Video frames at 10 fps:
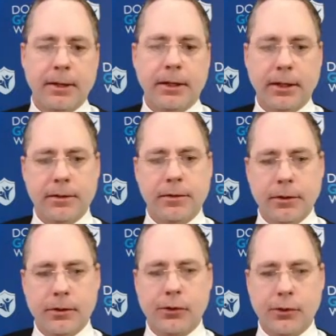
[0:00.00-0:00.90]
in the
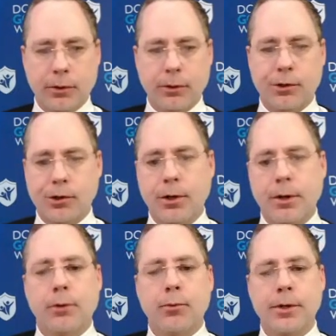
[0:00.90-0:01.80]
search
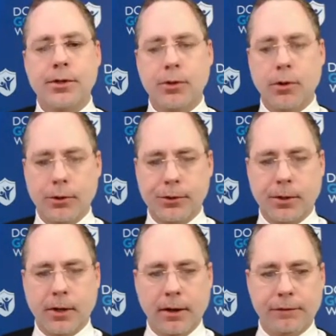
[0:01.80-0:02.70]
results
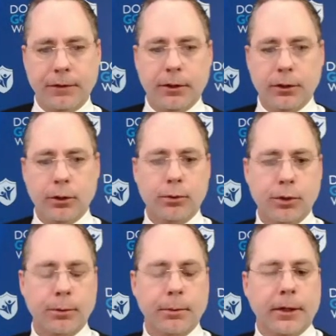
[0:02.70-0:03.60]
of
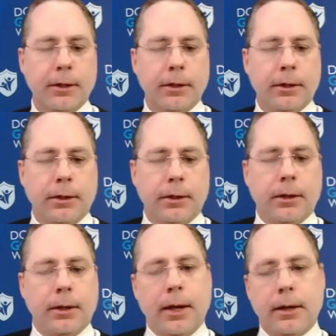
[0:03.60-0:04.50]
YouTube.
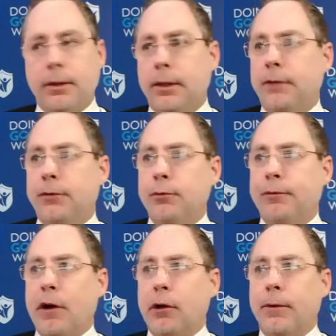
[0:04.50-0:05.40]
And if you
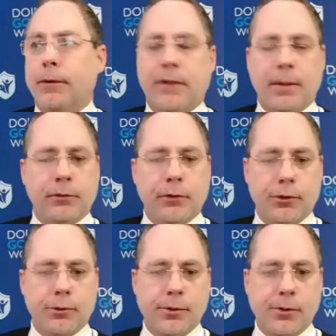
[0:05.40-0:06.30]
follow the same search
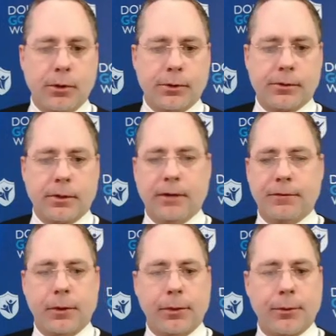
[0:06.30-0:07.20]
results, if
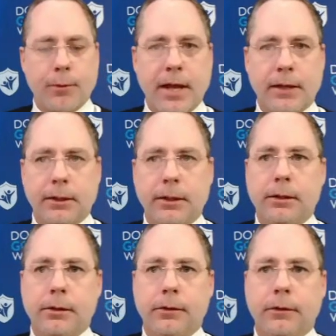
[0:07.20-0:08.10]
the thread
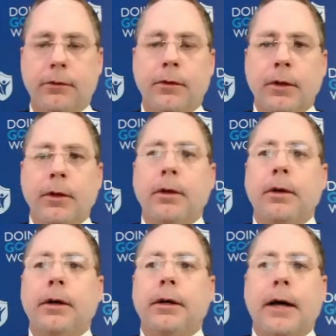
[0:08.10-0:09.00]
is
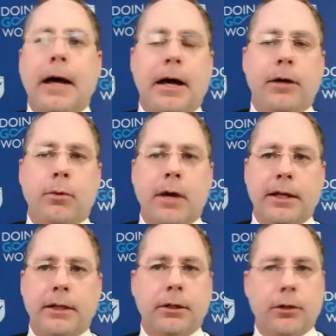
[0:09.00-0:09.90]
how do
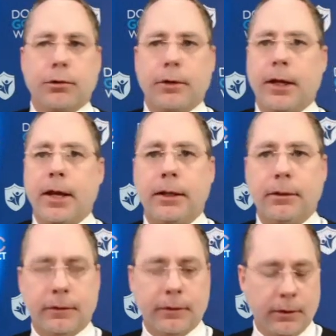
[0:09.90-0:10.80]
I
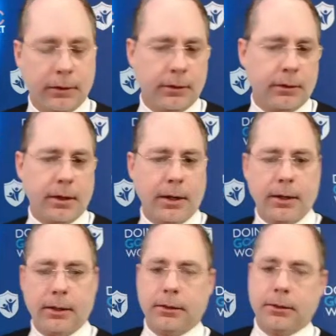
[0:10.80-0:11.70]
create
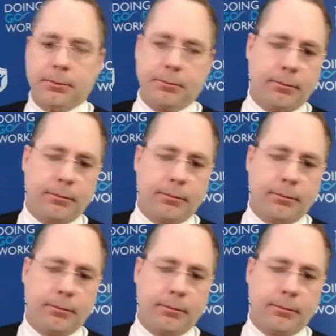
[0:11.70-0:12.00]
an